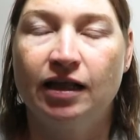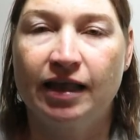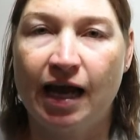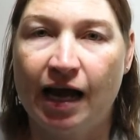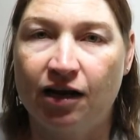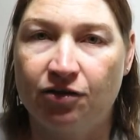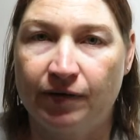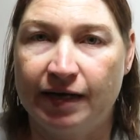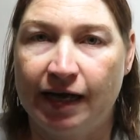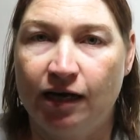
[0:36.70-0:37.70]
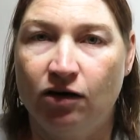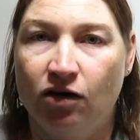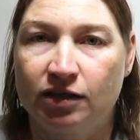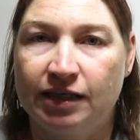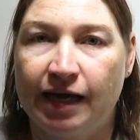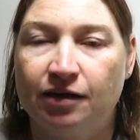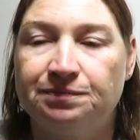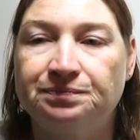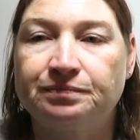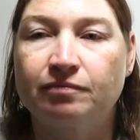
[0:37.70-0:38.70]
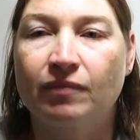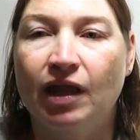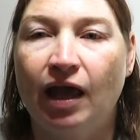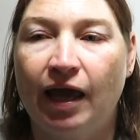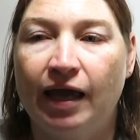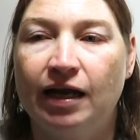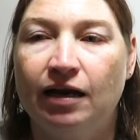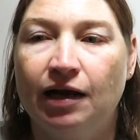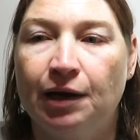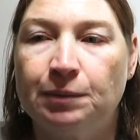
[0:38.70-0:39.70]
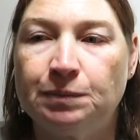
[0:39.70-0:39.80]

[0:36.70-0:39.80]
they had a 3-day lockdown, and